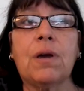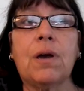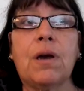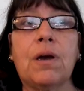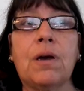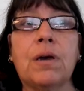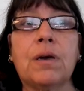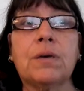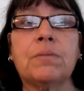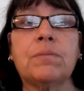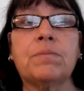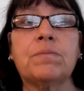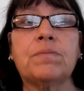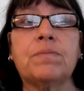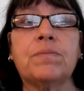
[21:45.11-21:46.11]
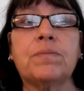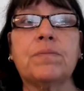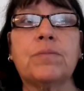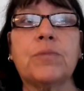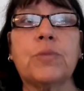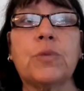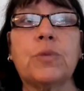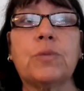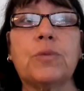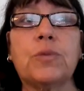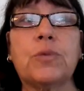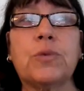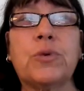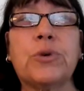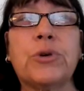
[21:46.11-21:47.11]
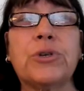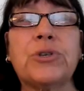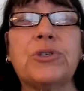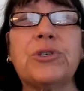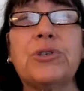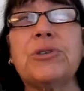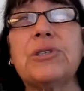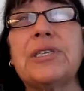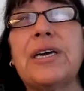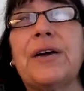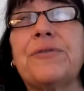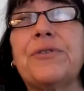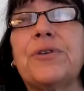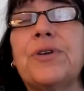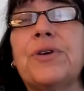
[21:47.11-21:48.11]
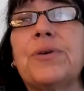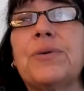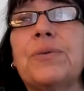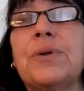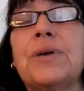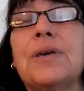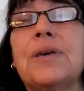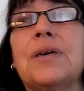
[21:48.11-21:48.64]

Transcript: or Tuesday afternoon.